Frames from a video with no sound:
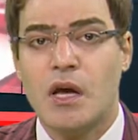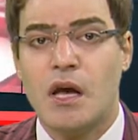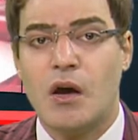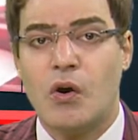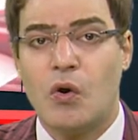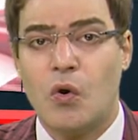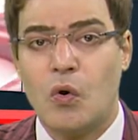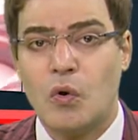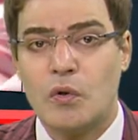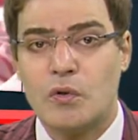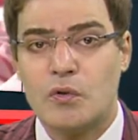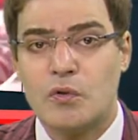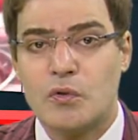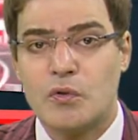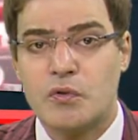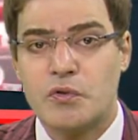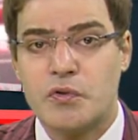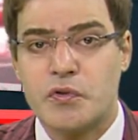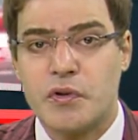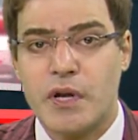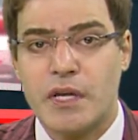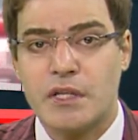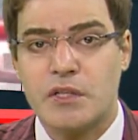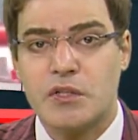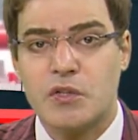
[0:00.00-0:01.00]
also
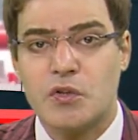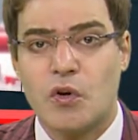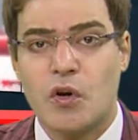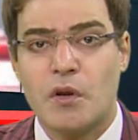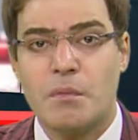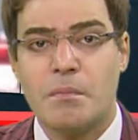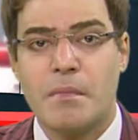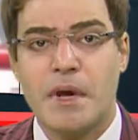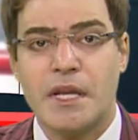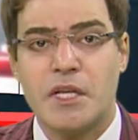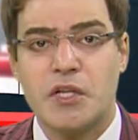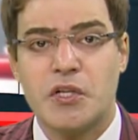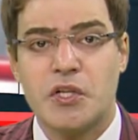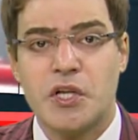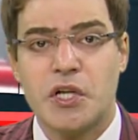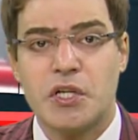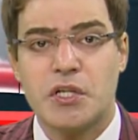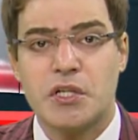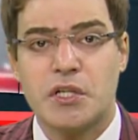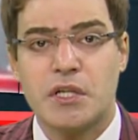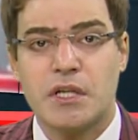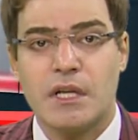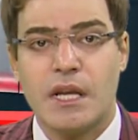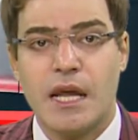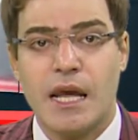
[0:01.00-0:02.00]
stressed on
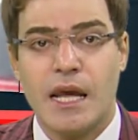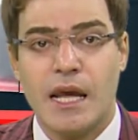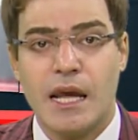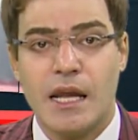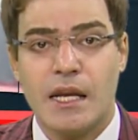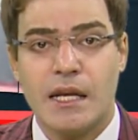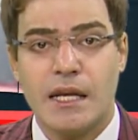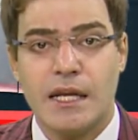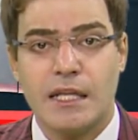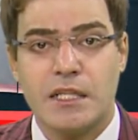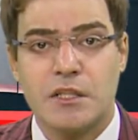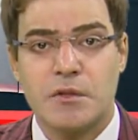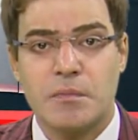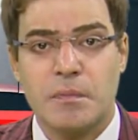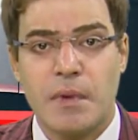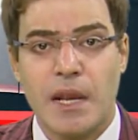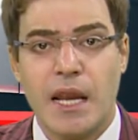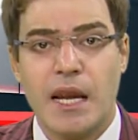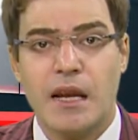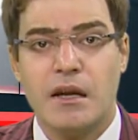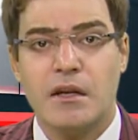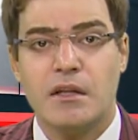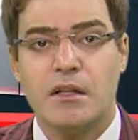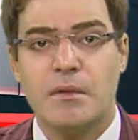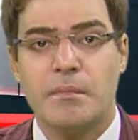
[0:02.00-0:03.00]
meditation and
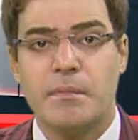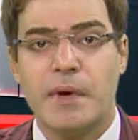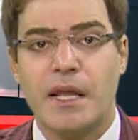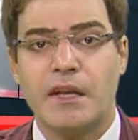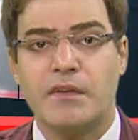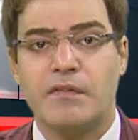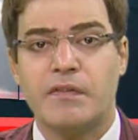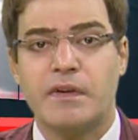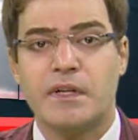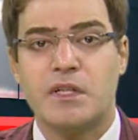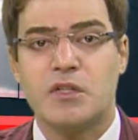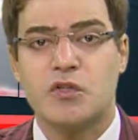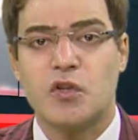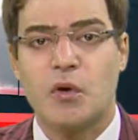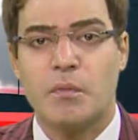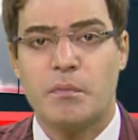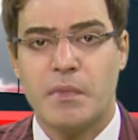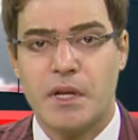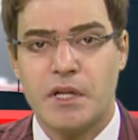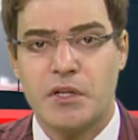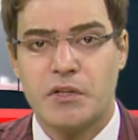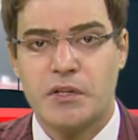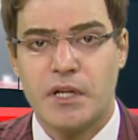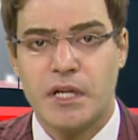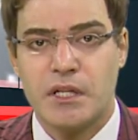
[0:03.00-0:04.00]
explained the benefits of
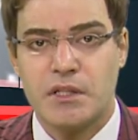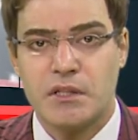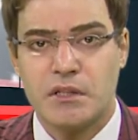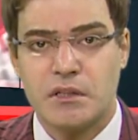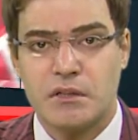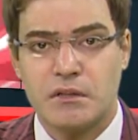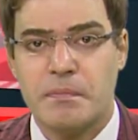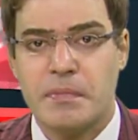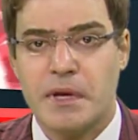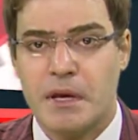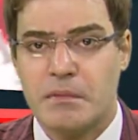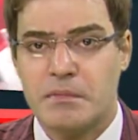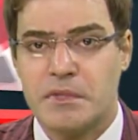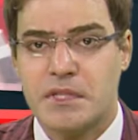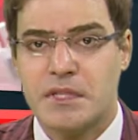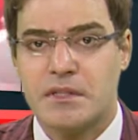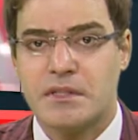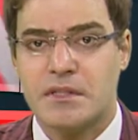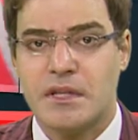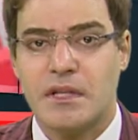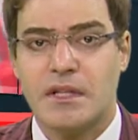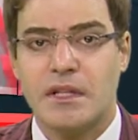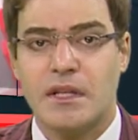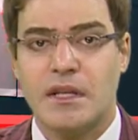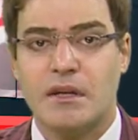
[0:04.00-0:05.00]
meditation. PMC
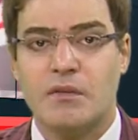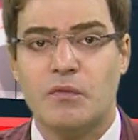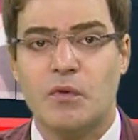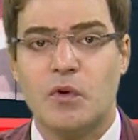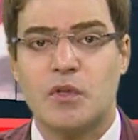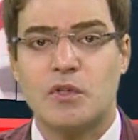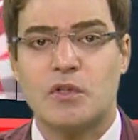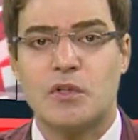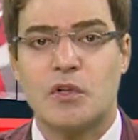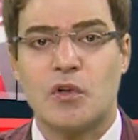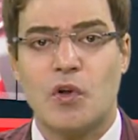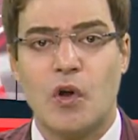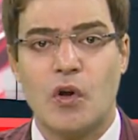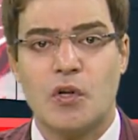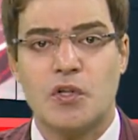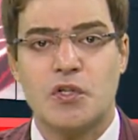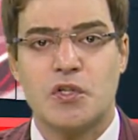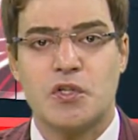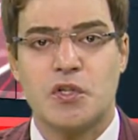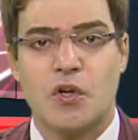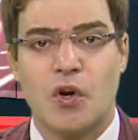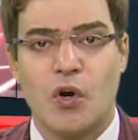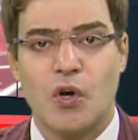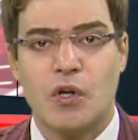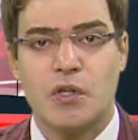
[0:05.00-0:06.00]
Sindhi was
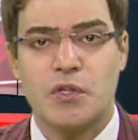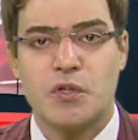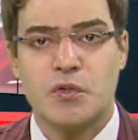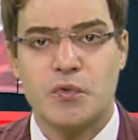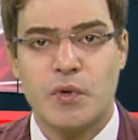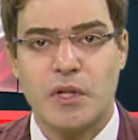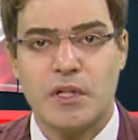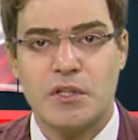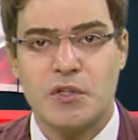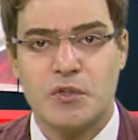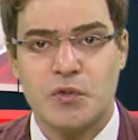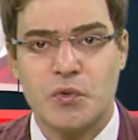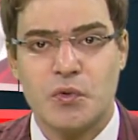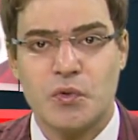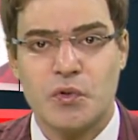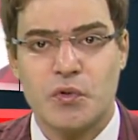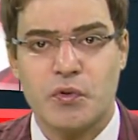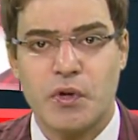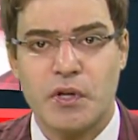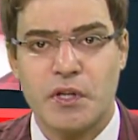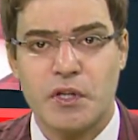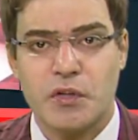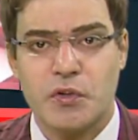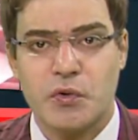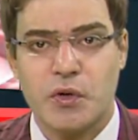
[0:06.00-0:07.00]
launched on 12 June
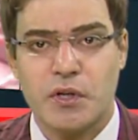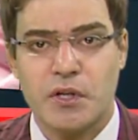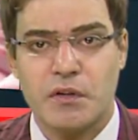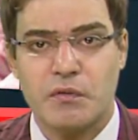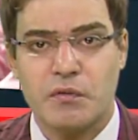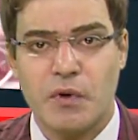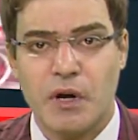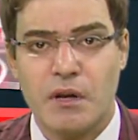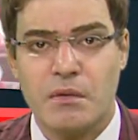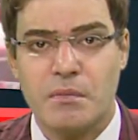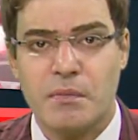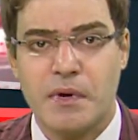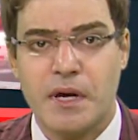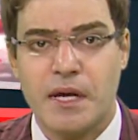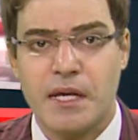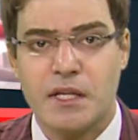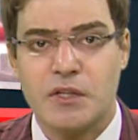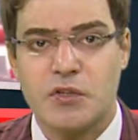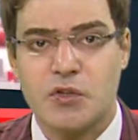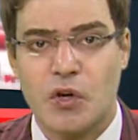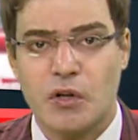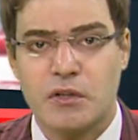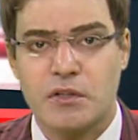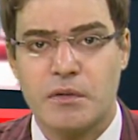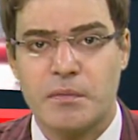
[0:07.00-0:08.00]
2021 by
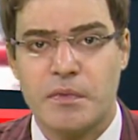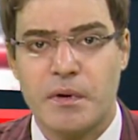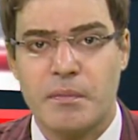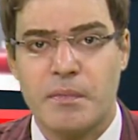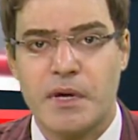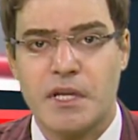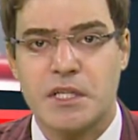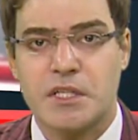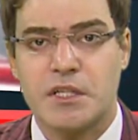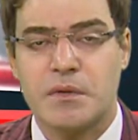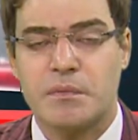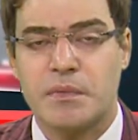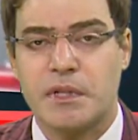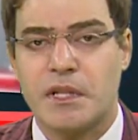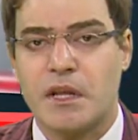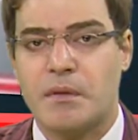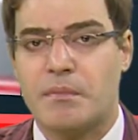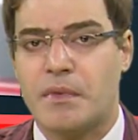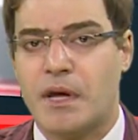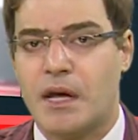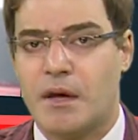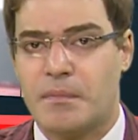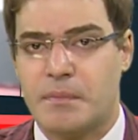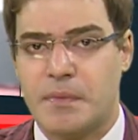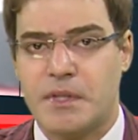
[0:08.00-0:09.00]
Dr. Brahmarishi
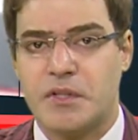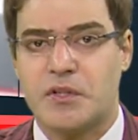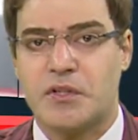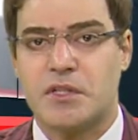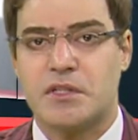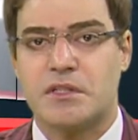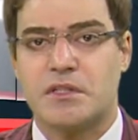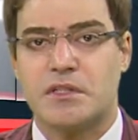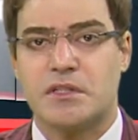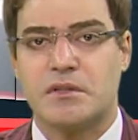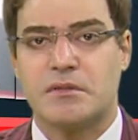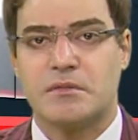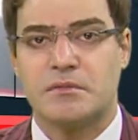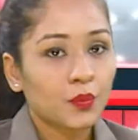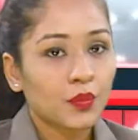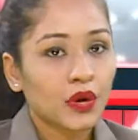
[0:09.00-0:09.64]
Pitamaha Patriji.